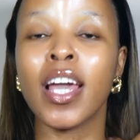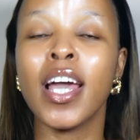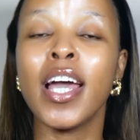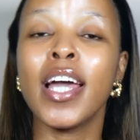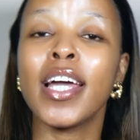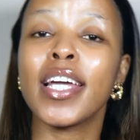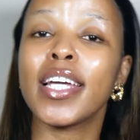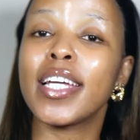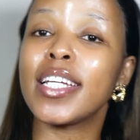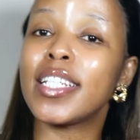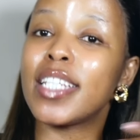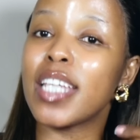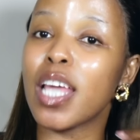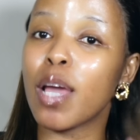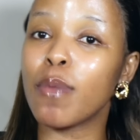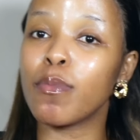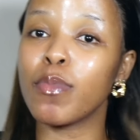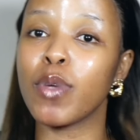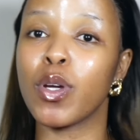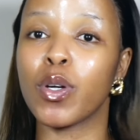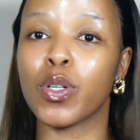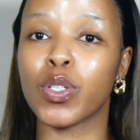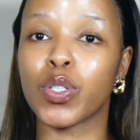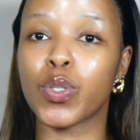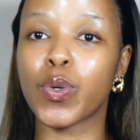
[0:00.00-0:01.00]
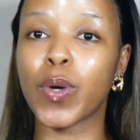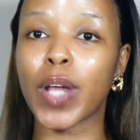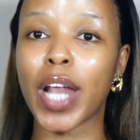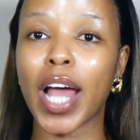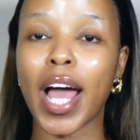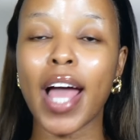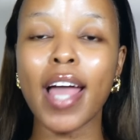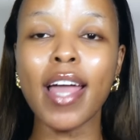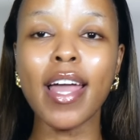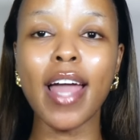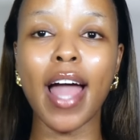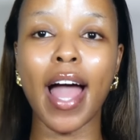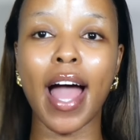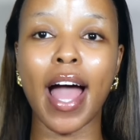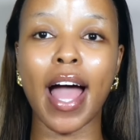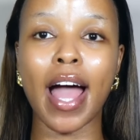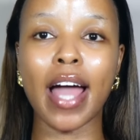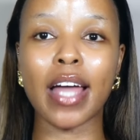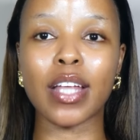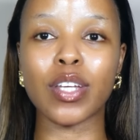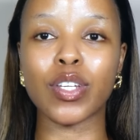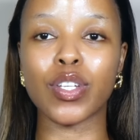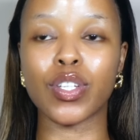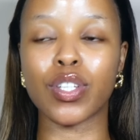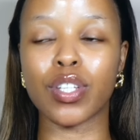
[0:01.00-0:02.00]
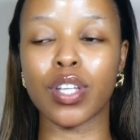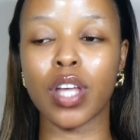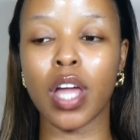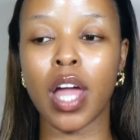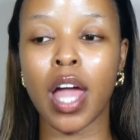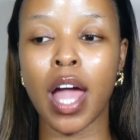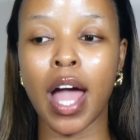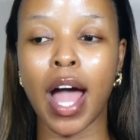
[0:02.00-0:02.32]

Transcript: He DM'd me on Twitter and